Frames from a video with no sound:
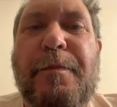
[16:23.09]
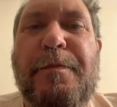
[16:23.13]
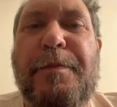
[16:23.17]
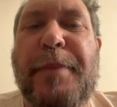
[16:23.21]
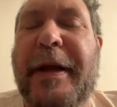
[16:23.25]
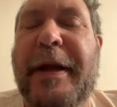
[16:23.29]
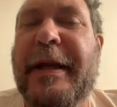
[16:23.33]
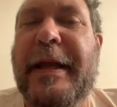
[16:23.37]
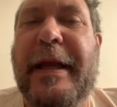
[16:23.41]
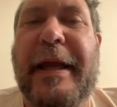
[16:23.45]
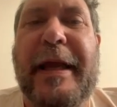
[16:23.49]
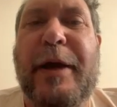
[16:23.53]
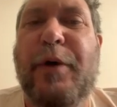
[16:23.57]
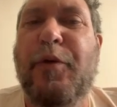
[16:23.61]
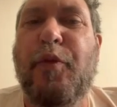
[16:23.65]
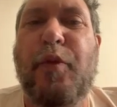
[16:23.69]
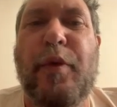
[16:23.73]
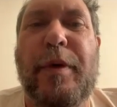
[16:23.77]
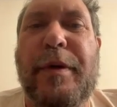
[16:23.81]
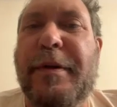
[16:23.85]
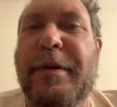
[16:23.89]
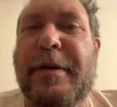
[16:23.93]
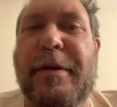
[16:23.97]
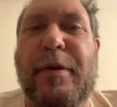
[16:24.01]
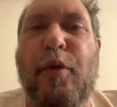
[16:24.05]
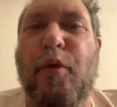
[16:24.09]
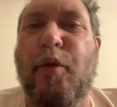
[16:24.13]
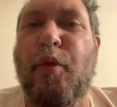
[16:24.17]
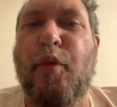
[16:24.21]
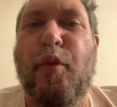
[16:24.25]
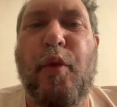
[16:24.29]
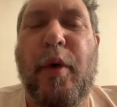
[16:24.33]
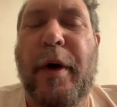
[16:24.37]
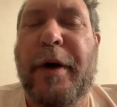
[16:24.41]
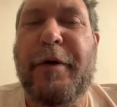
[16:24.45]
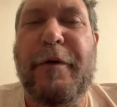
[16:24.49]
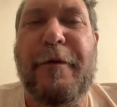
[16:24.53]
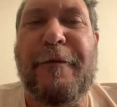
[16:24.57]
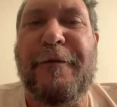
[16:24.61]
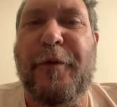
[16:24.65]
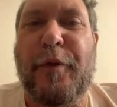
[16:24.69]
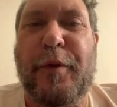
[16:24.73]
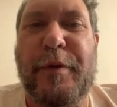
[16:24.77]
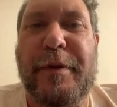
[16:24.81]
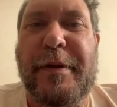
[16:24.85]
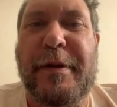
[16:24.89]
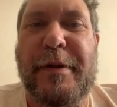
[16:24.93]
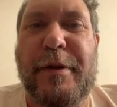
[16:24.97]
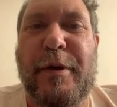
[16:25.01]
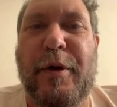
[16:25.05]
But it was a
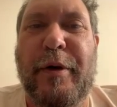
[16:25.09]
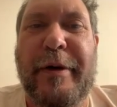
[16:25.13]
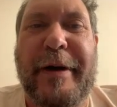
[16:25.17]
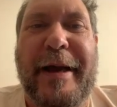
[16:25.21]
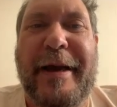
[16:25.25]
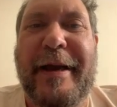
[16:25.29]
wonderful song.